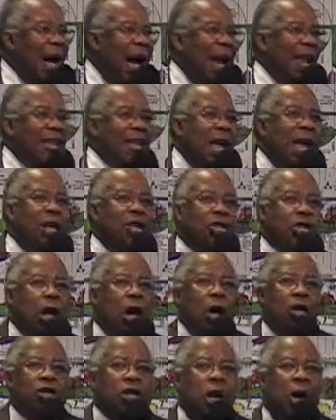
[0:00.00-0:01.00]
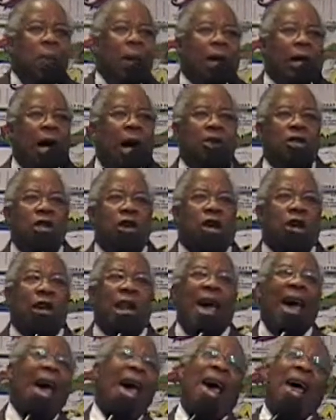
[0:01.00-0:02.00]
God didn't choose you because you could
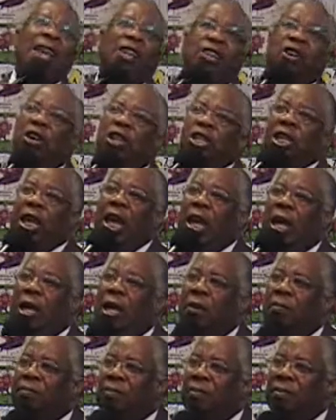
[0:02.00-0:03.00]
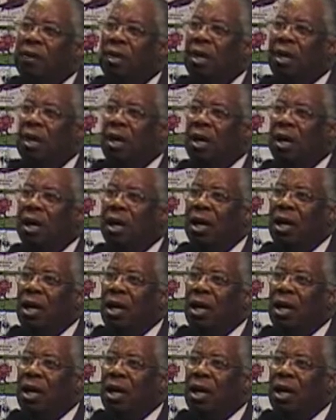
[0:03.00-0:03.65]
add to his kingdom. Right.